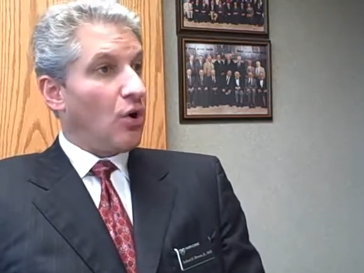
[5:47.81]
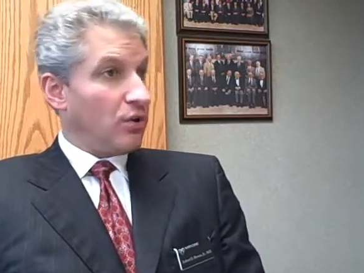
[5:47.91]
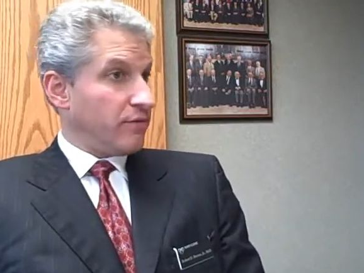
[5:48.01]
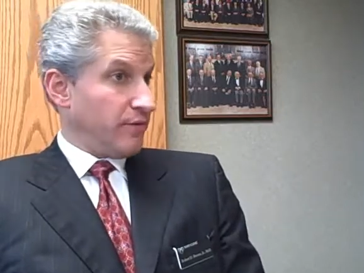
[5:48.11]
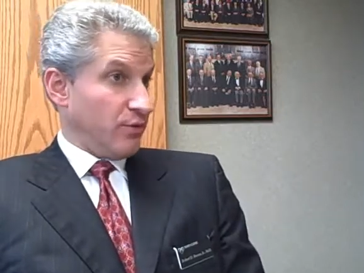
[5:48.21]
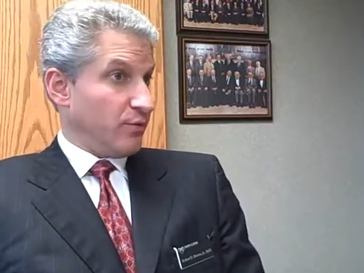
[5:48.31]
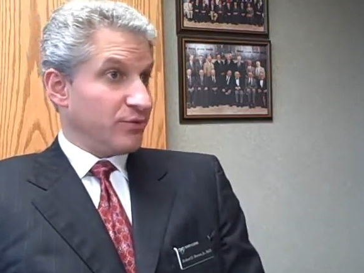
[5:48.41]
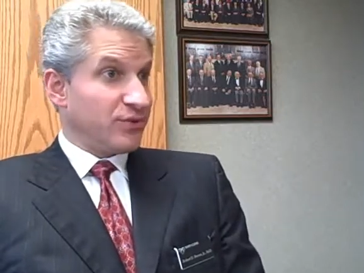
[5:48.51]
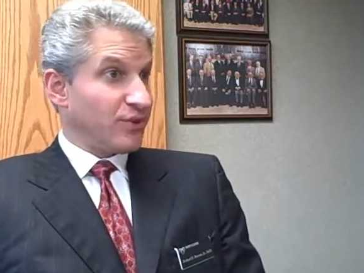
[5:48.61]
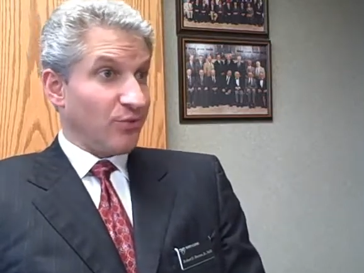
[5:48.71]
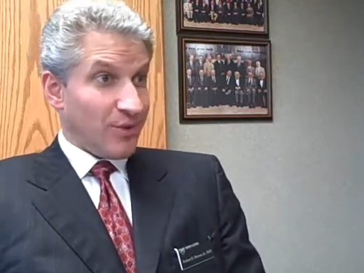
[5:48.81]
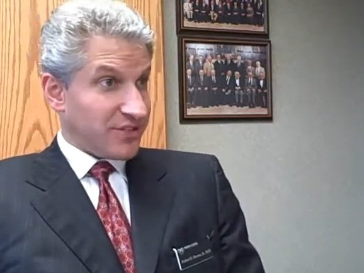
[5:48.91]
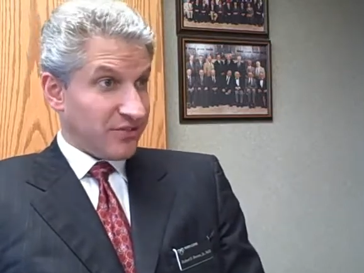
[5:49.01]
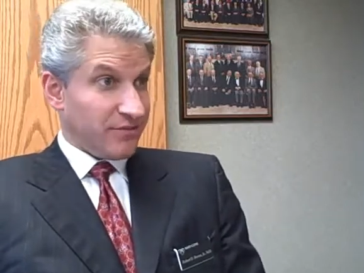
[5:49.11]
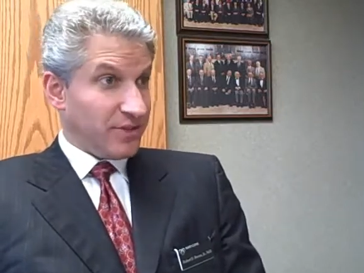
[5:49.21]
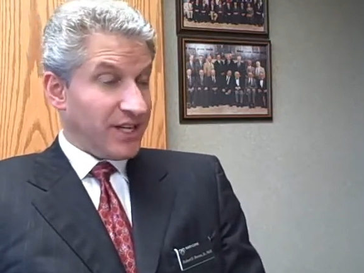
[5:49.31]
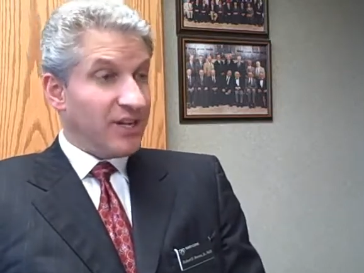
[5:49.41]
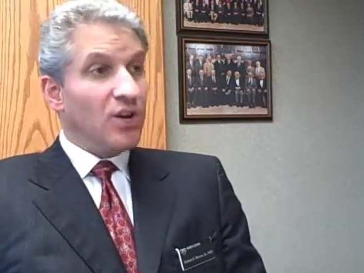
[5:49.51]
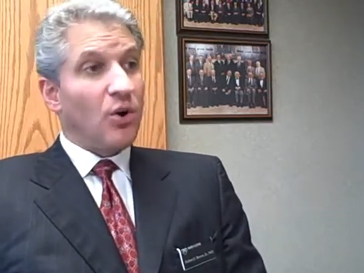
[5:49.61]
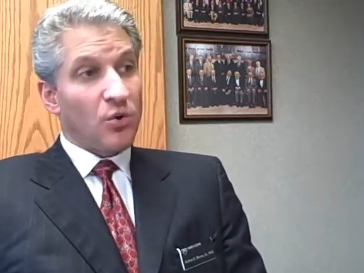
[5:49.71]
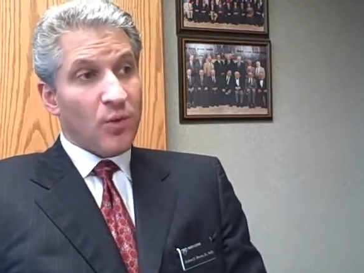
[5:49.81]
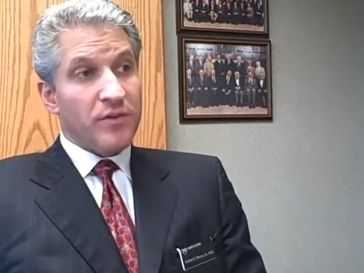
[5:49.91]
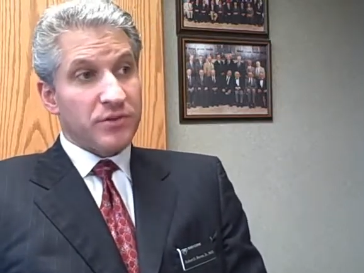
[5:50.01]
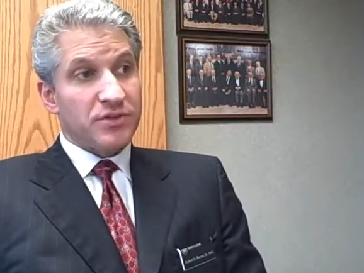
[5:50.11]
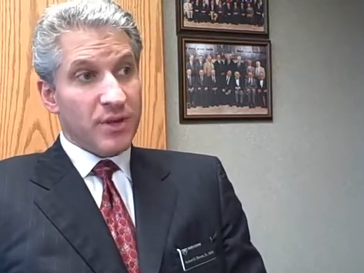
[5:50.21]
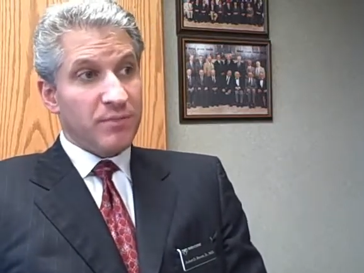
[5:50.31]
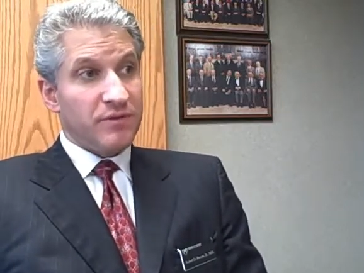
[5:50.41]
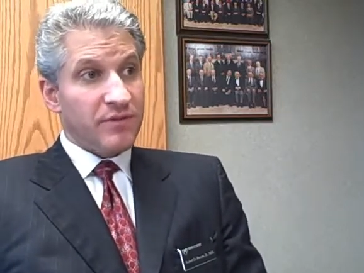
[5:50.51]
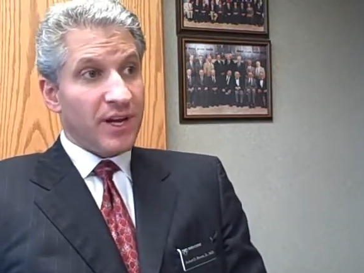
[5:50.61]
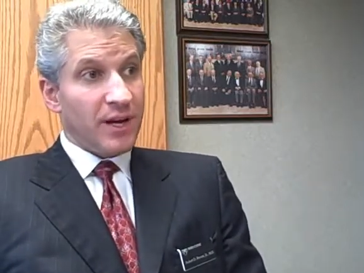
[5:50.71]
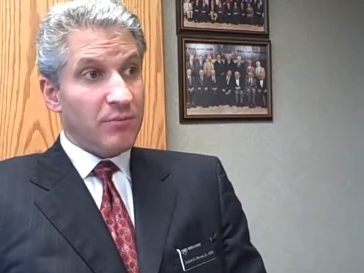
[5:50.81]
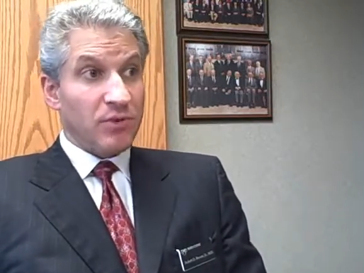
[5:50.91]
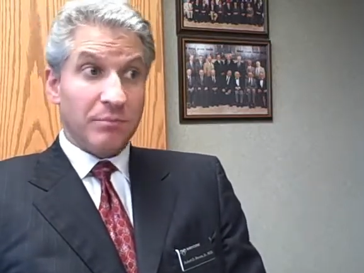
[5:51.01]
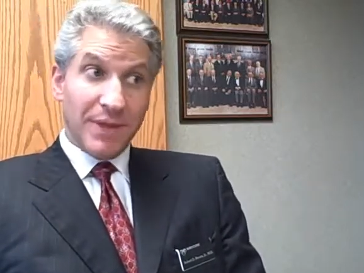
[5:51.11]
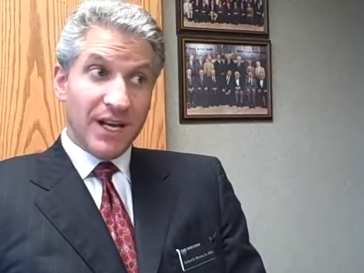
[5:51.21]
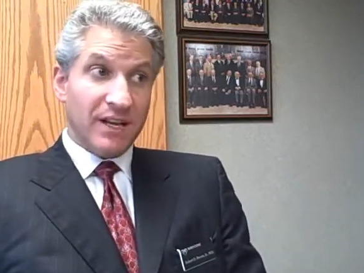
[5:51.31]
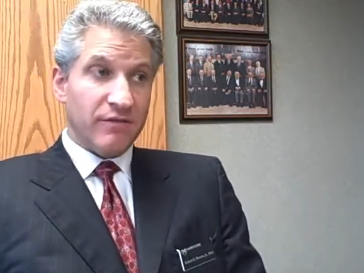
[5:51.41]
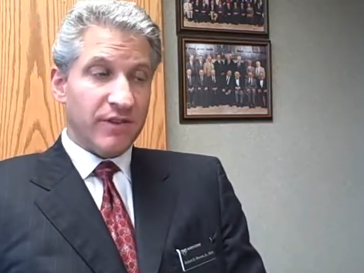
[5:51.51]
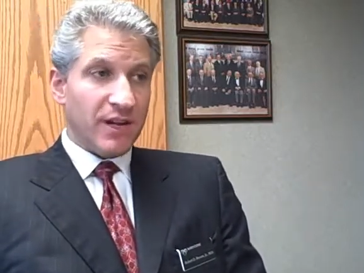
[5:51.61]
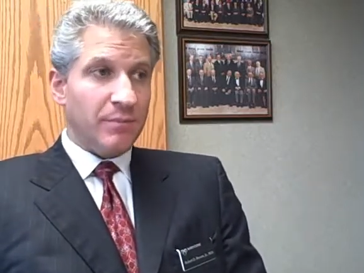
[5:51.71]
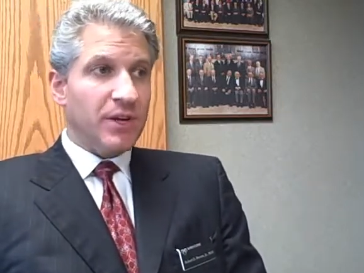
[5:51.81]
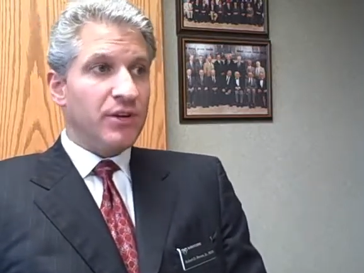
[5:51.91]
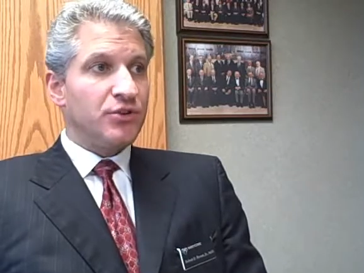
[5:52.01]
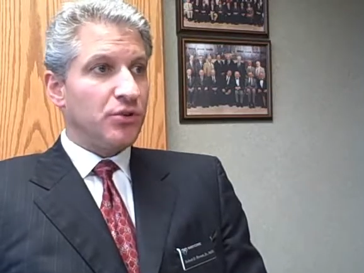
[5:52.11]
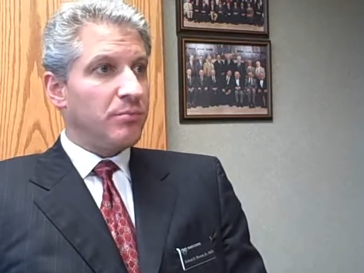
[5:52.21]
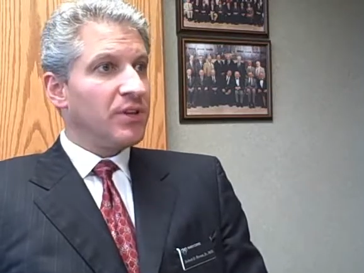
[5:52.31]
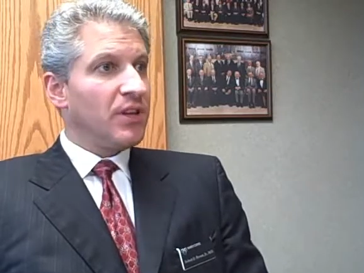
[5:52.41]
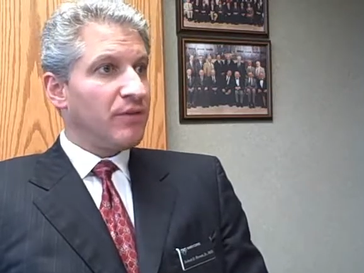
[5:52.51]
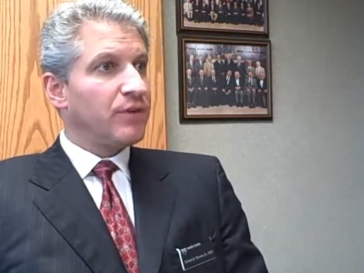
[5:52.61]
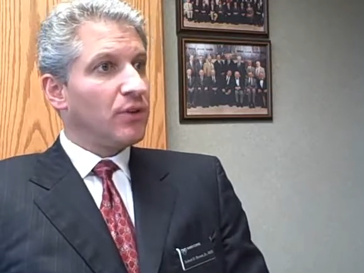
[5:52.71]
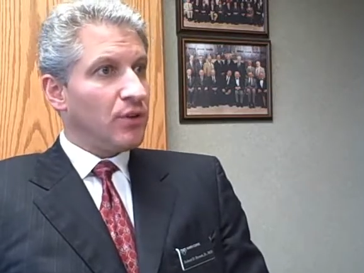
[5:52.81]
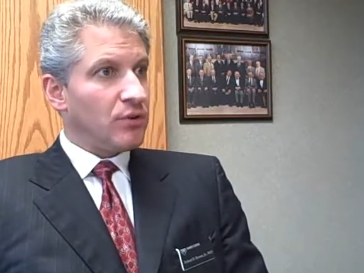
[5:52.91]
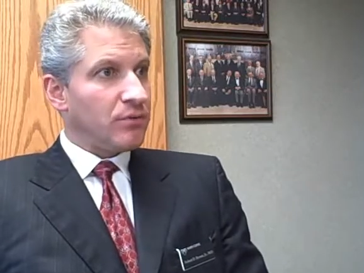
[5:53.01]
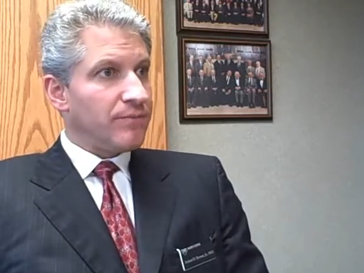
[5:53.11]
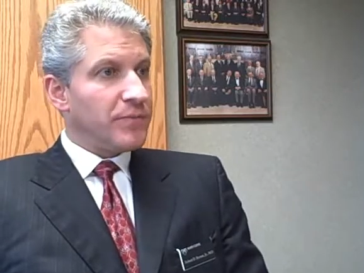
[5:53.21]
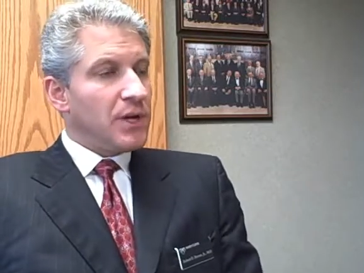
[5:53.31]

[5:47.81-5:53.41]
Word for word: all of those aggressively or whether some of them or many of them should be left alone.